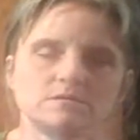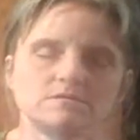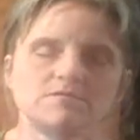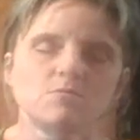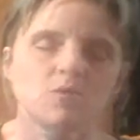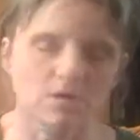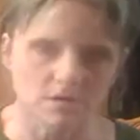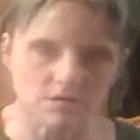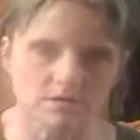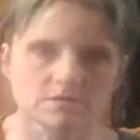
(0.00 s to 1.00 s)
from
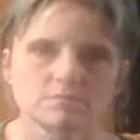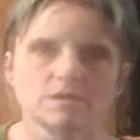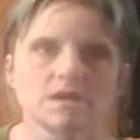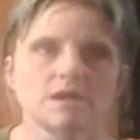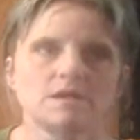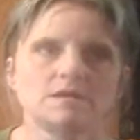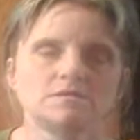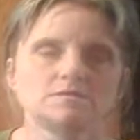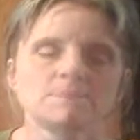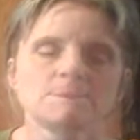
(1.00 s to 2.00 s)
work
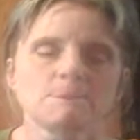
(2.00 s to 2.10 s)
because